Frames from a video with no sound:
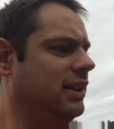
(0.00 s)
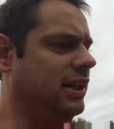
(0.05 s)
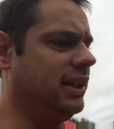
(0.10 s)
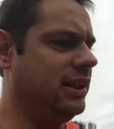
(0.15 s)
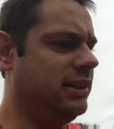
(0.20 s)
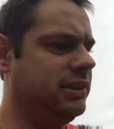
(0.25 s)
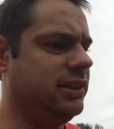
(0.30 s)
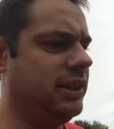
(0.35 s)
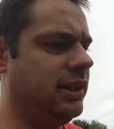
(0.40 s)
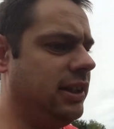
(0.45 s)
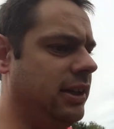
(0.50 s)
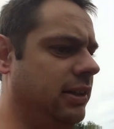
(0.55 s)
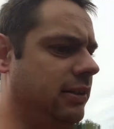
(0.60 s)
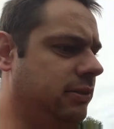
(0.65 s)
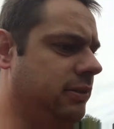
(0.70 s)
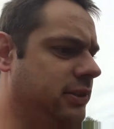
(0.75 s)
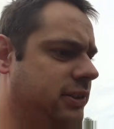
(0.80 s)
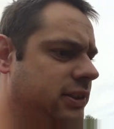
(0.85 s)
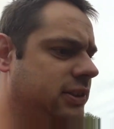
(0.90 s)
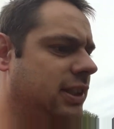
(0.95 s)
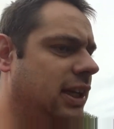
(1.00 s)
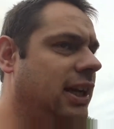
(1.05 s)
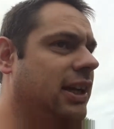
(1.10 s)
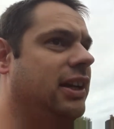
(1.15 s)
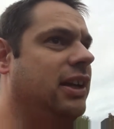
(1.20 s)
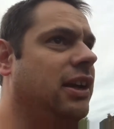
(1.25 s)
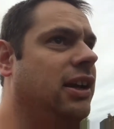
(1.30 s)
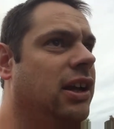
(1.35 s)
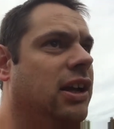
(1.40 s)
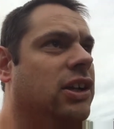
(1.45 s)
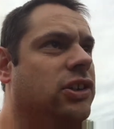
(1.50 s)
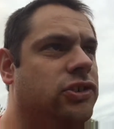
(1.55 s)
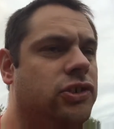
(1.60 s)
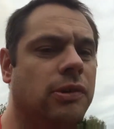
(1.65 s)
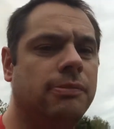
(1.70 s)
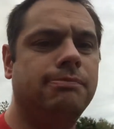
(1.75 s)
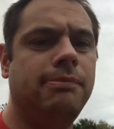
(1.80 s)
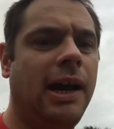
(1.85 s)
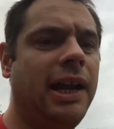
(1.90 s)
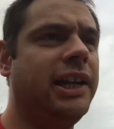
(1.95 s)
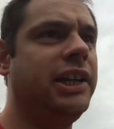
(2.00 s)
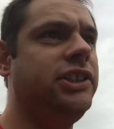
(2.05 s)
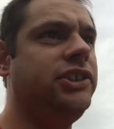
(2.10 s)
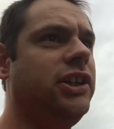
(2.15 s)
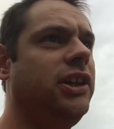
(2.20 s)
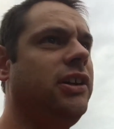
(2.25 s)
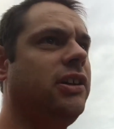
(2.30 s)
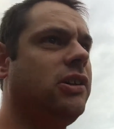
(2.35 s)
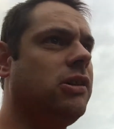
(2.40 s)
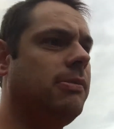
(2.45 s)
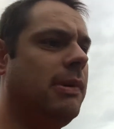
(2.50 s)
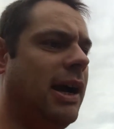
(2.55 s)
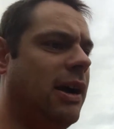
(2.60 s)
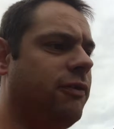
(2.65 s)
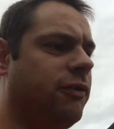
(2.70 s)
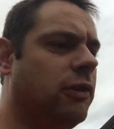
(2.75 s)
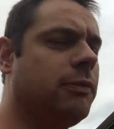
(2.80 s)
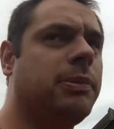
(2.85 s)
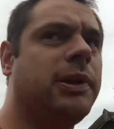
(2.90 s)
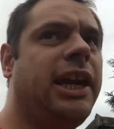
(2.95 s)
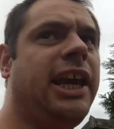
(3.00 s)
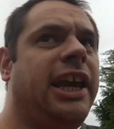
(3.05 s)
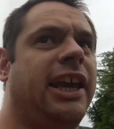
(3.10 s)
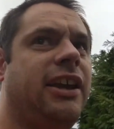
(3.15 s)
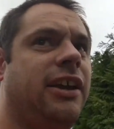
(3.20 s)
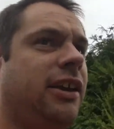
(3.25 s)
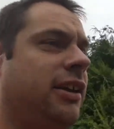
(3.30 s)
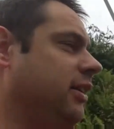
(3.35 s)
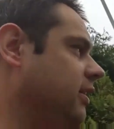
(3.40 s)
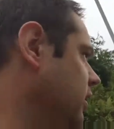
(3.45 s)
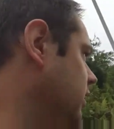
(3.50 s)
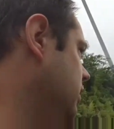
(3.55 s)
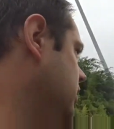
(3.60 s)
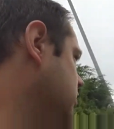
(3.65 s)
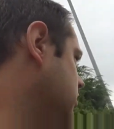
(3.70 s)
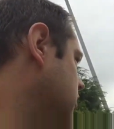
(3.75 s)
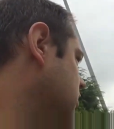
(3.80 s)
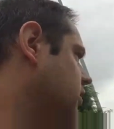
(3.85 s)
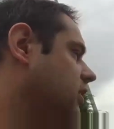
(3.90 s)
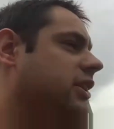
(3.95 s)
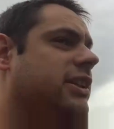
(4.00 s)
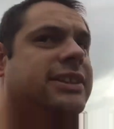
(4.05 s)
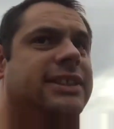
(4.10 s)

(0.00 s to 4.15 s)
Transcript: And we just had some manager come out from Kia look at